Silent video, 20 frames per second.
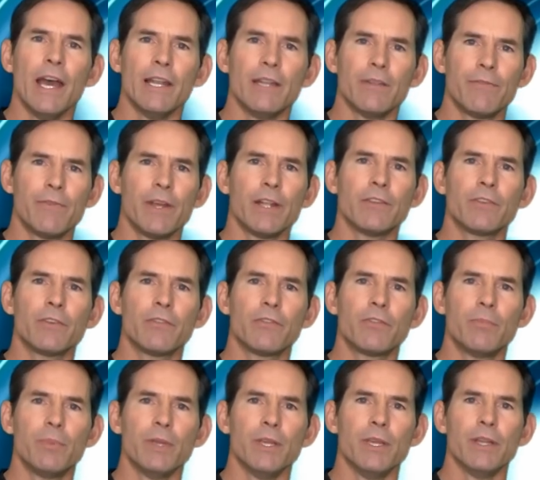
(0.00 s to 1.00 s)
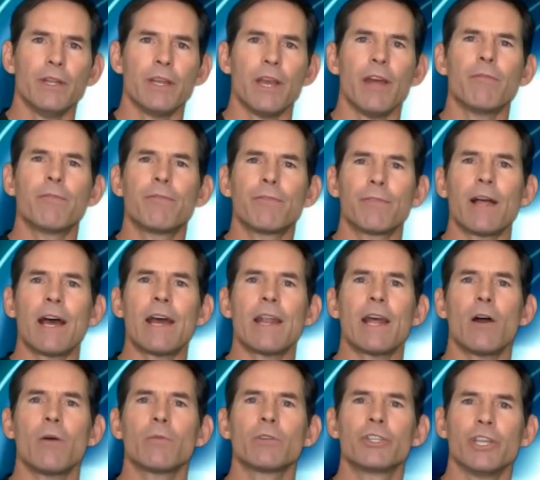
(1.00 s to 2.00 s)
and defensive speed and flat
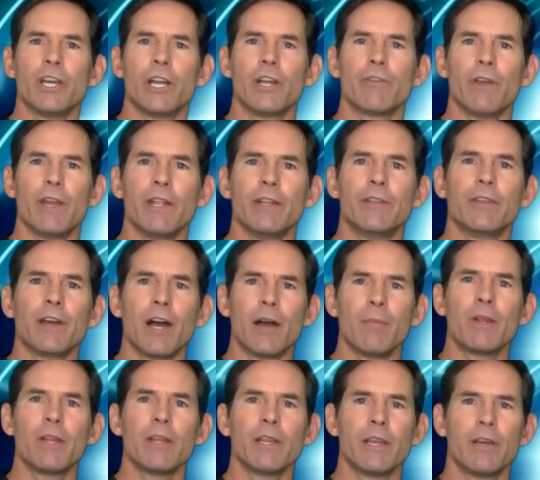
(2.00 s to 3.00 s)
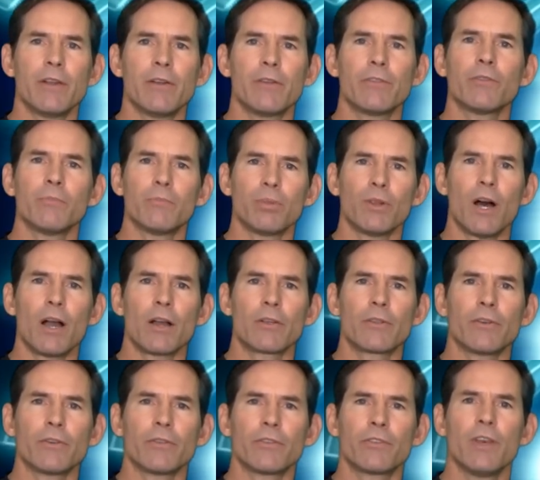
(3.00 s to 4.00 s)
out generate dominant hitters and
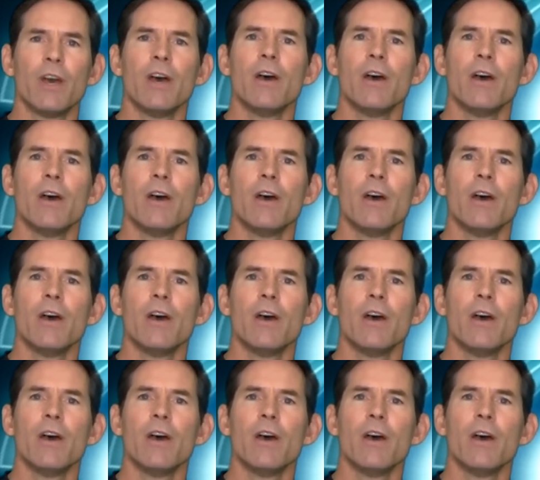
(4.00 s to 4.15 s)
blockers,